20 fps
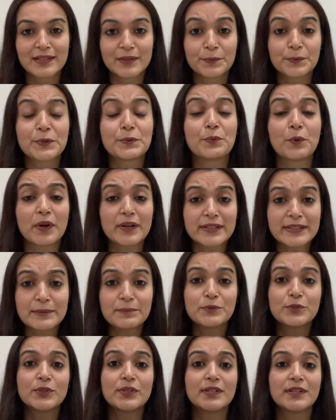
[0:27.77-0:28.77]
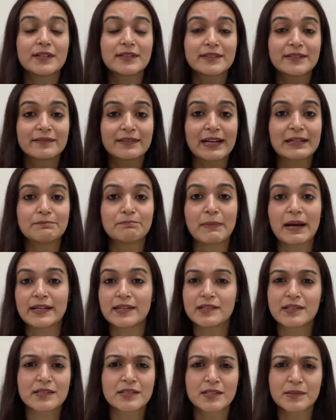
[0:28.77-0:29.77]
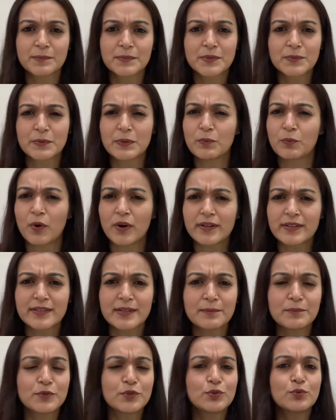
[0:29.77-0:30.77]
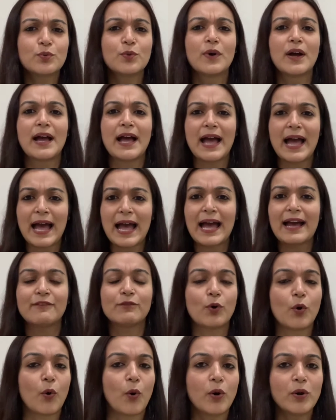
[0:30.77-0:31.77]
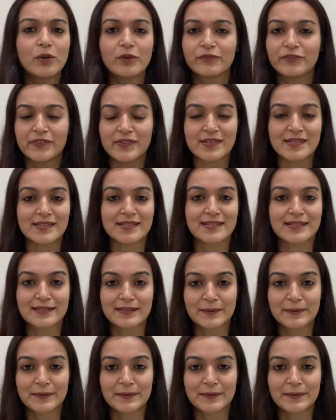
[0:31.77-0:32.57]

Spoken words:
We want them to learn the right mannerisms. We want them to have all of this.